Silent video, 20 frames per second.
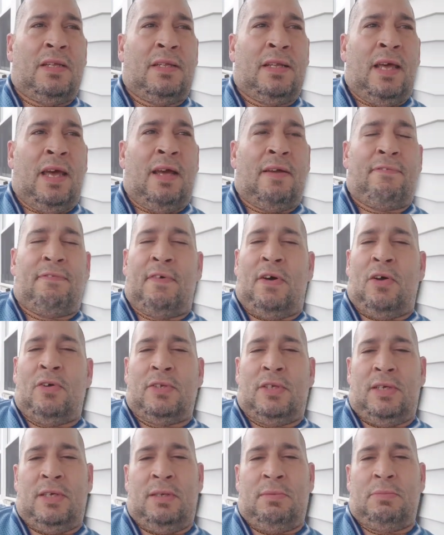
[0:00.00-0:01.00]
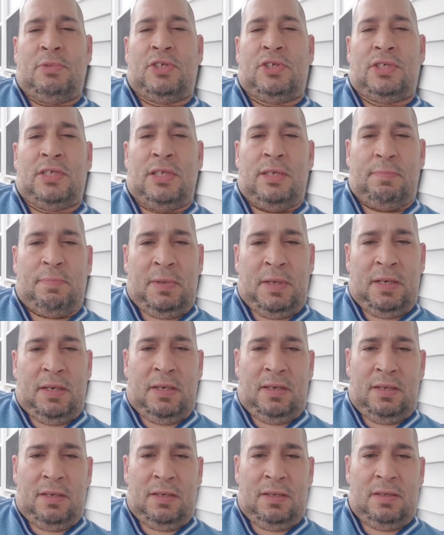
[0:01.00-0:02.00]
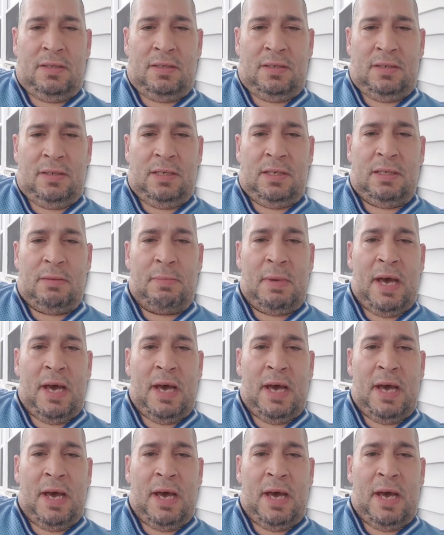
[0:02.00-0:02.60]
they had found him sleeping in the